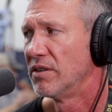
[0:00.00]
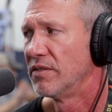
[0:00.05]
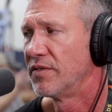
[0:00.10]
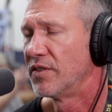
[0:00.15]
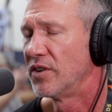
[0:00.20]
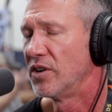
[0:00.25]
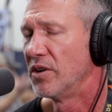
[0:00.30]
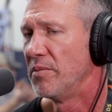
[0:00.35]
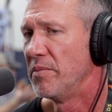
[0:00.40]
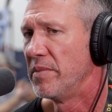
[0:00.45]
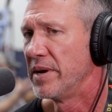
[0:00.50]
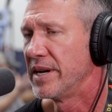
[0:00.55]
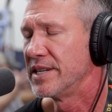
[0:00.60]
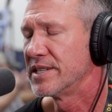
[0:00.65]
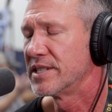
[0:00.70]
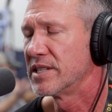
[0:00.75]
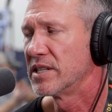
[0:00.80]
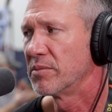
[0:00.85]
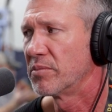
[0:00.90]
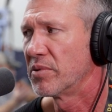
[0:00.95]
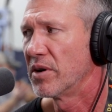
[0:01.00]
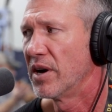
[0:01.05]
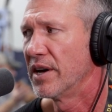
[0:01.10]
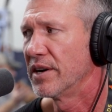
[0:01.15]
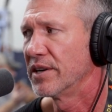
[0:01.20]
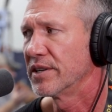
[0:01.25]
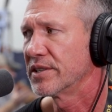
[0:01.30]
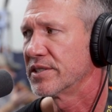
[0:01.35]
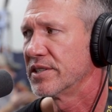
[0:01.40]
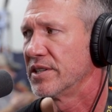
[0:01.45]
for amazing
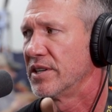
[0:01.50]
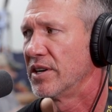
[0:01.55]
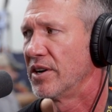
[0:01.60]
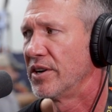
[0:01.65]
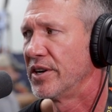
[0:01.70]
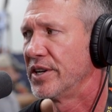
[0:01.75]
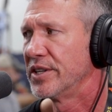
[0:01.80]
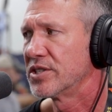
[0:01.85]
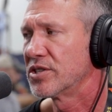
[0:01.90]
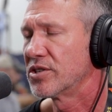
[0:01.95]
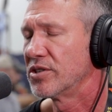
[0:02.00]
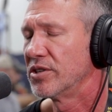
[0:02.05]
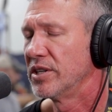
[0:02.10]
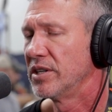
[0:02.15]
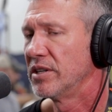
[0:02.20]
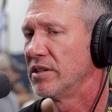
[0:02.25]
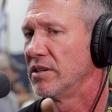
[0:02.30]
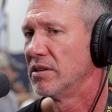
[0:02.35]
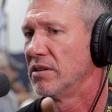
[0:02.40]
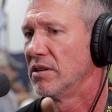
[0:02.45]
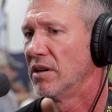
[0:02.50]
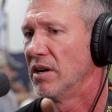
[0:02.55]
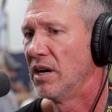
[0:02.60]
products in our industry.